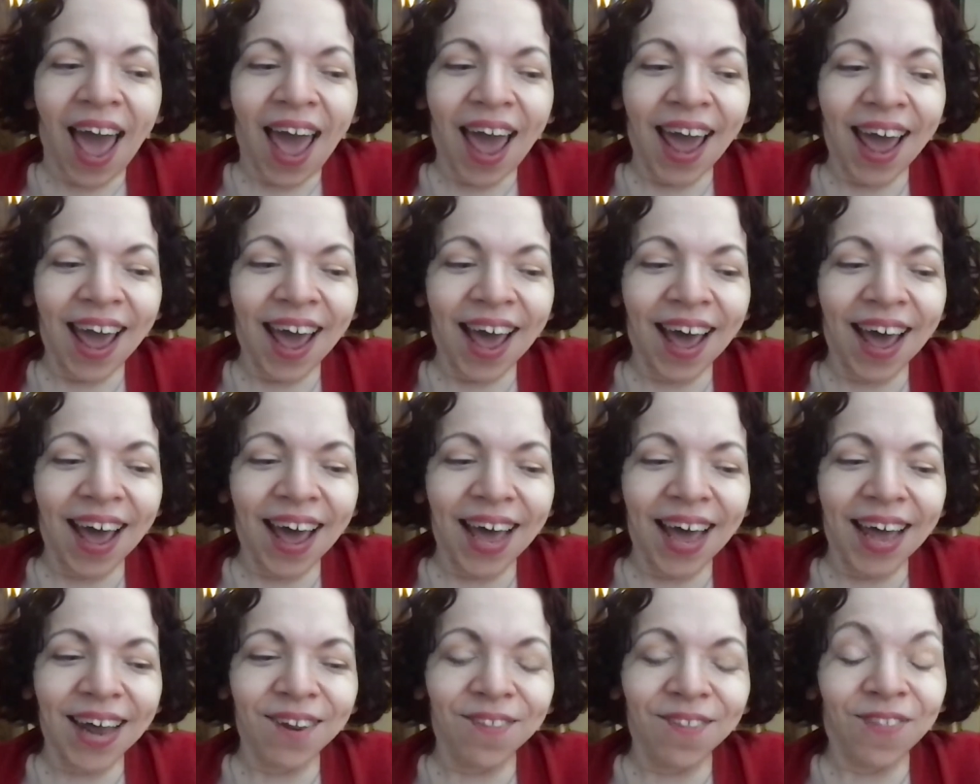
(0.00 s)

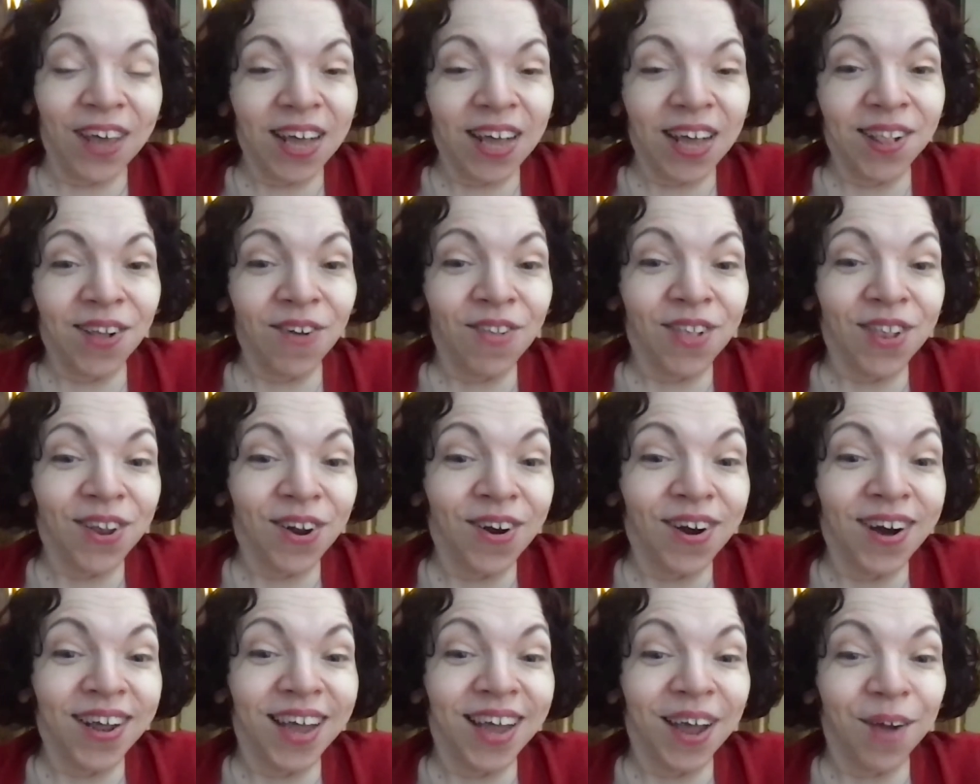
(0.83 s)
and things are
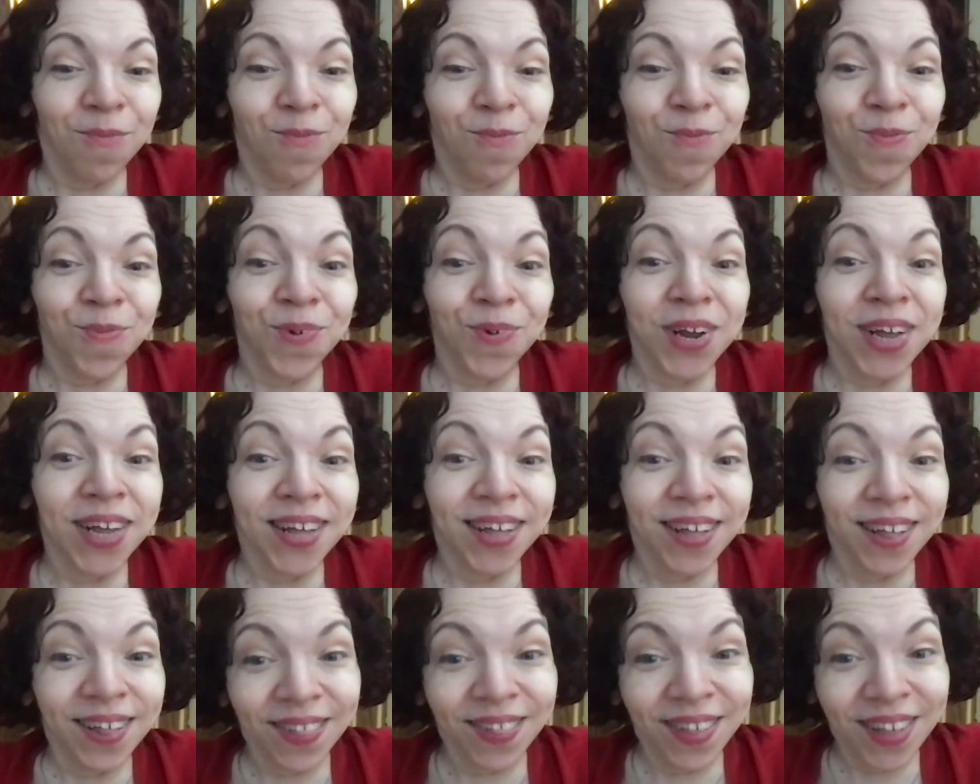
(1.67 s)
starting to get
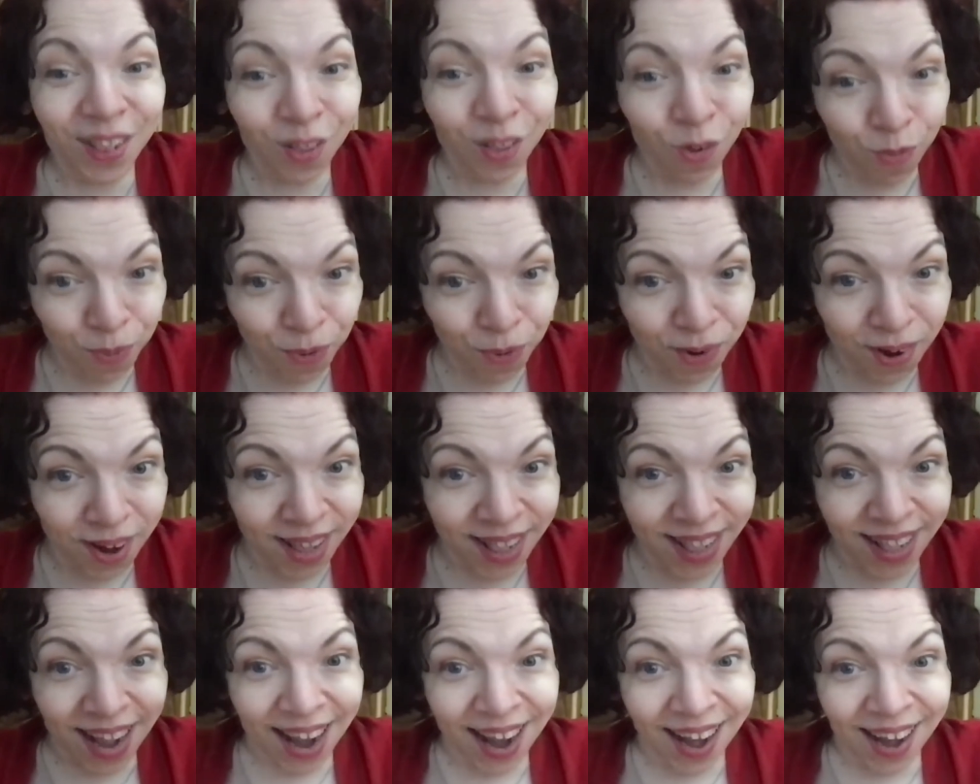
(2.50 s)
really super
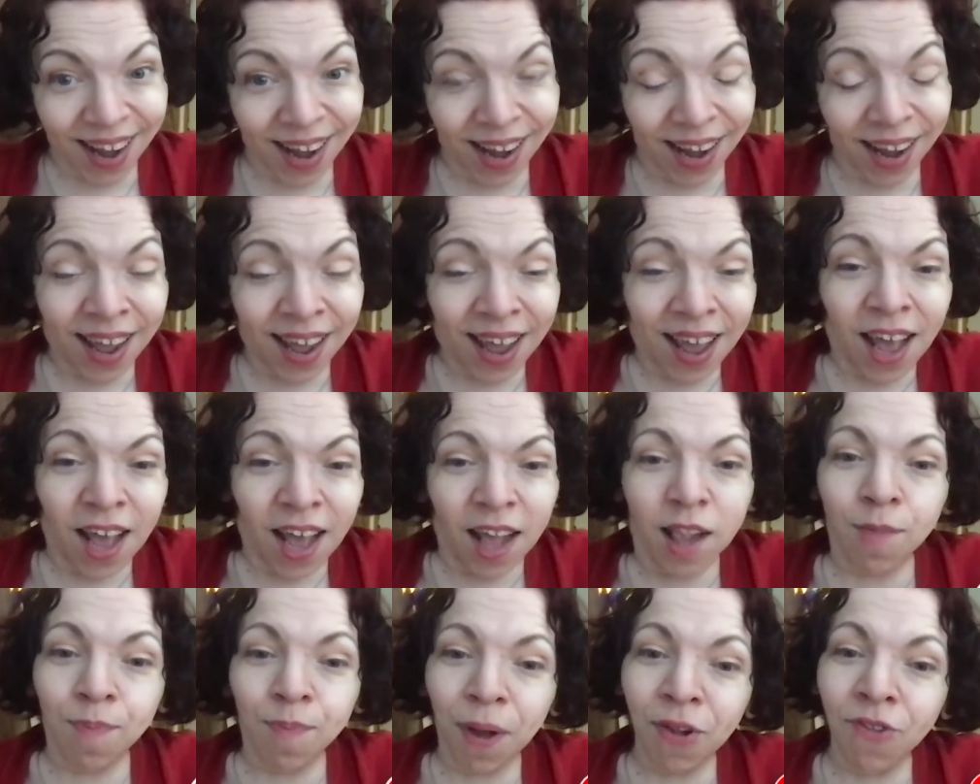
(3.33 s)
exciting,
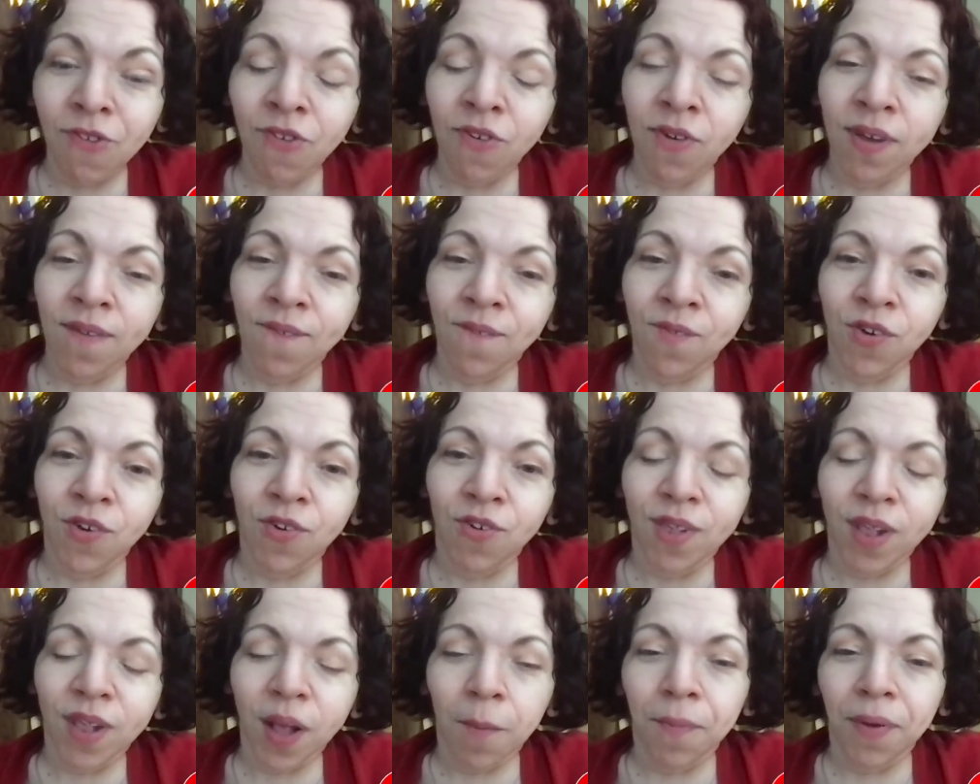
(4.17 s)
especially if
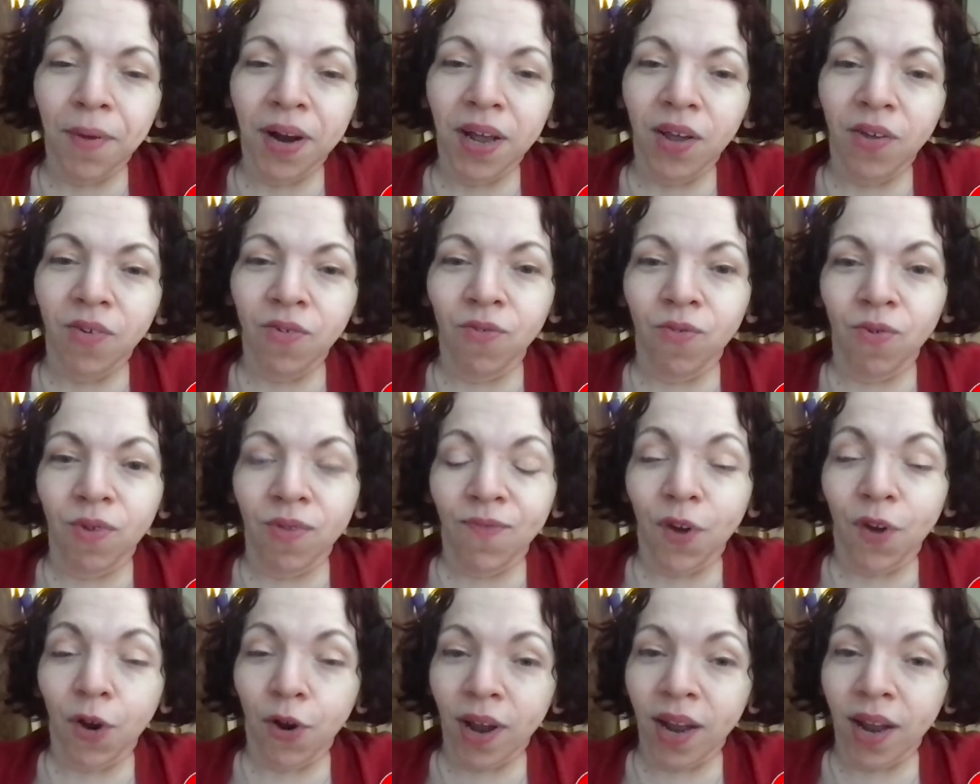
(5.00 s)
you're somebody
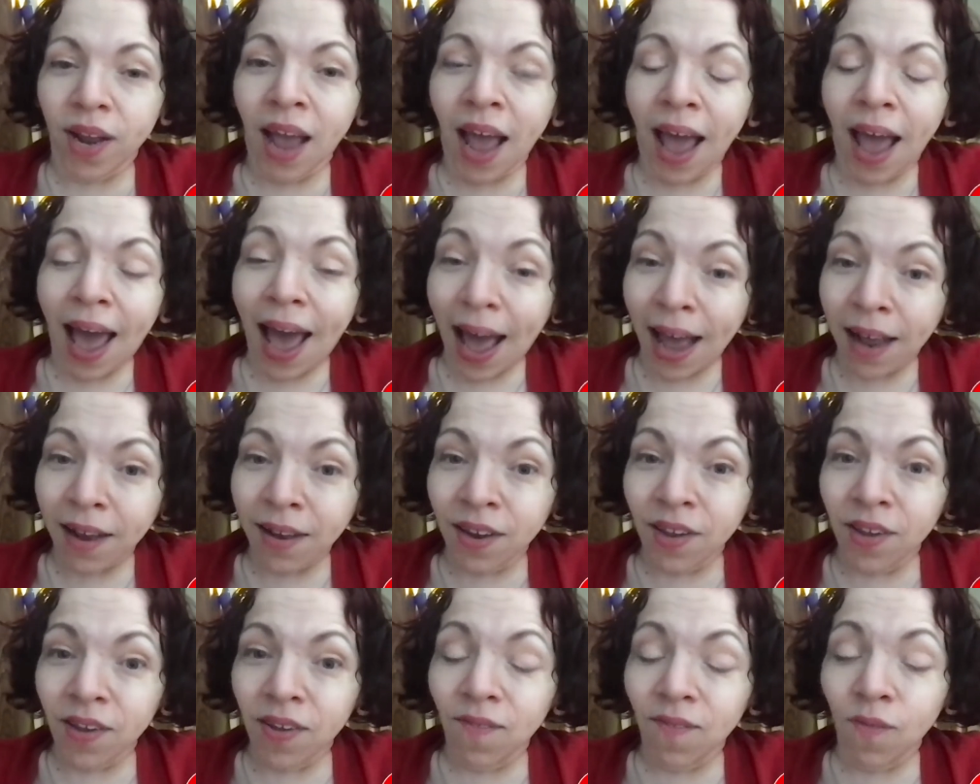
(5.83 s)
who's very
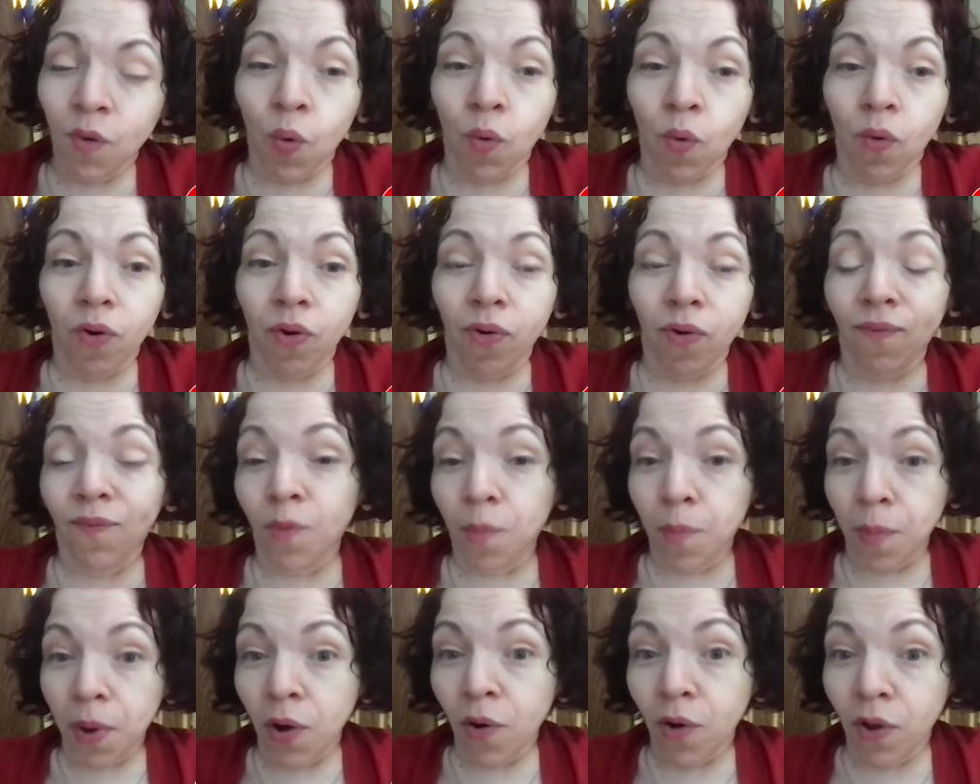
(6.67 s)
active or
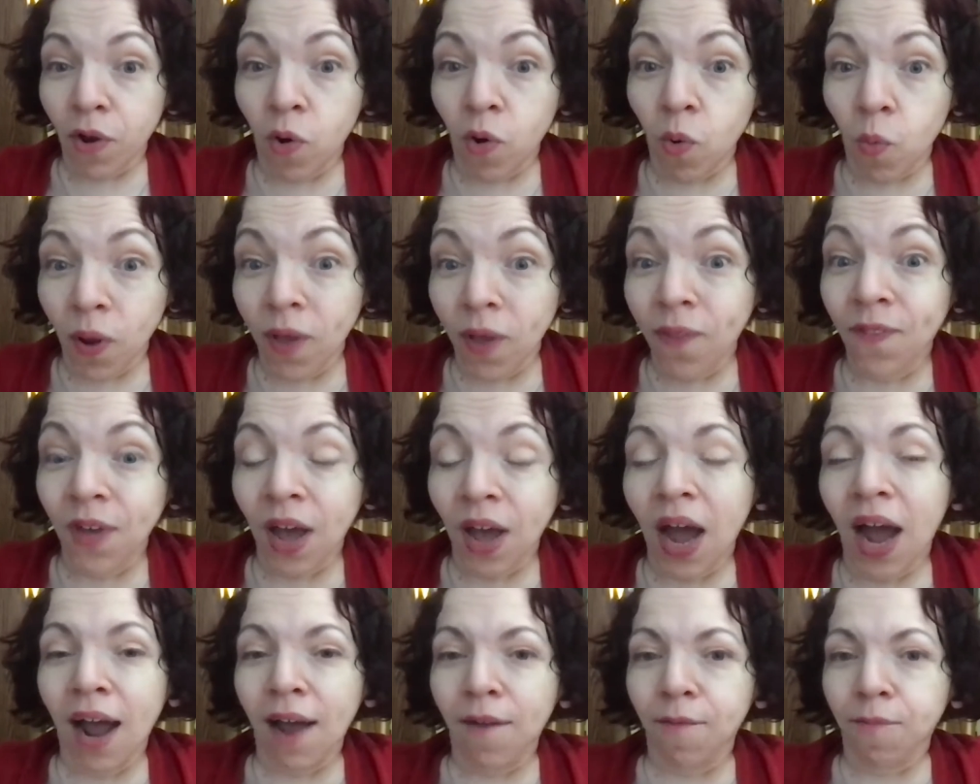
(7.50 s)
familiar with the
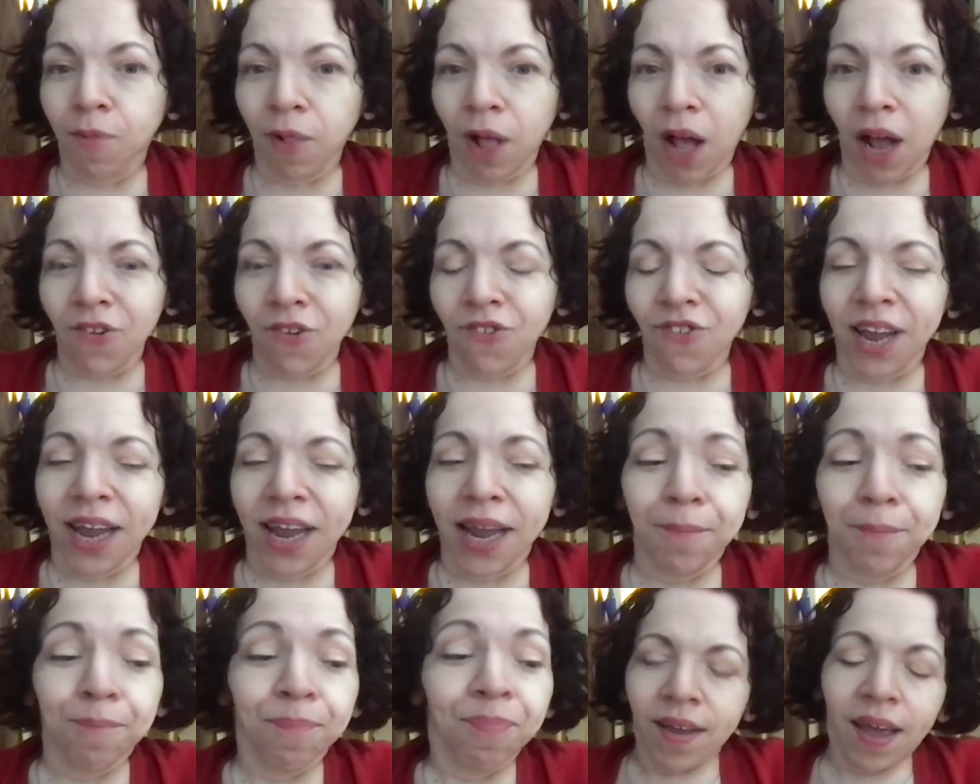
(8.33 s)
Hive
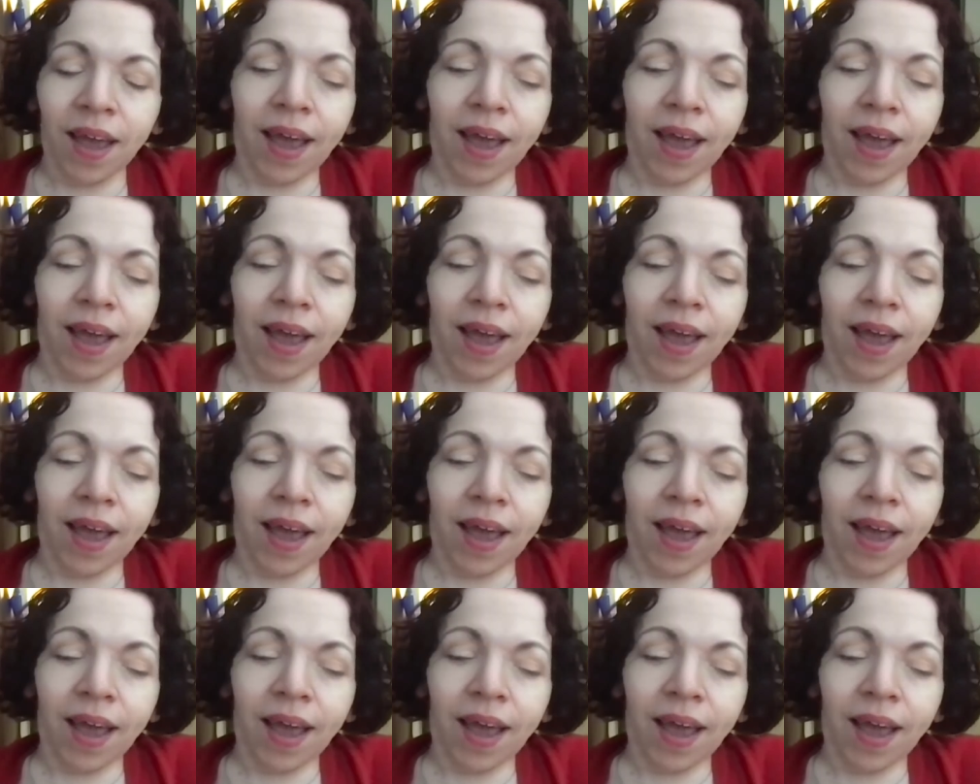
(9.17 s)
blockchain.